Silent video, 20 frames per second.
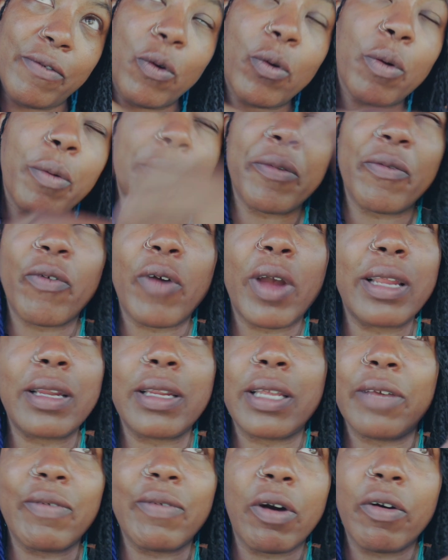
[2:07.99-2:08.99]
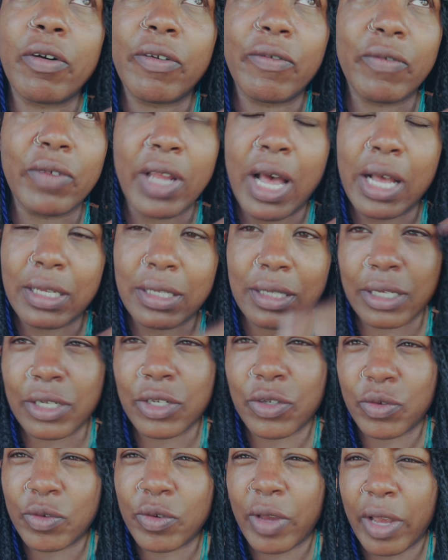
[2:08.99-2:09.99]
or before I leave, I'll even ask, like,
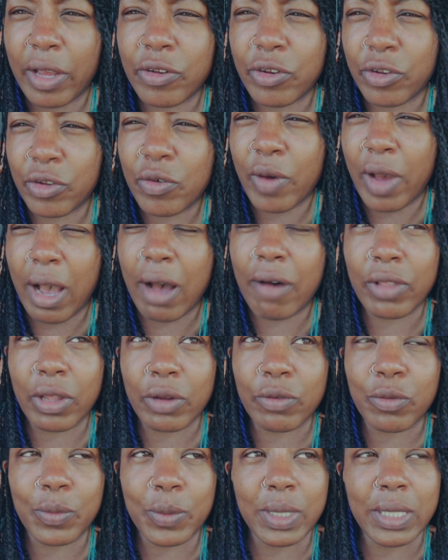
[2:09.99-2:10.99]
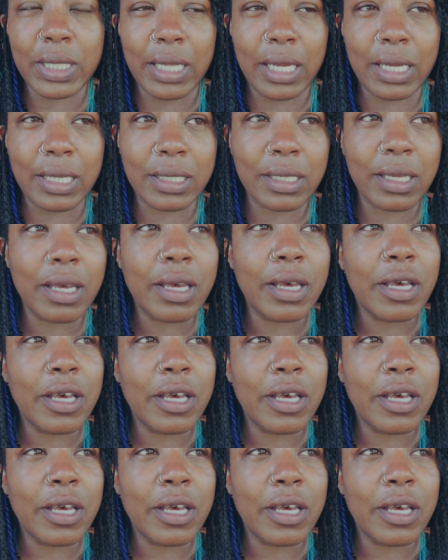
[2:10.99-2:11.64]
do you have that room with the desk?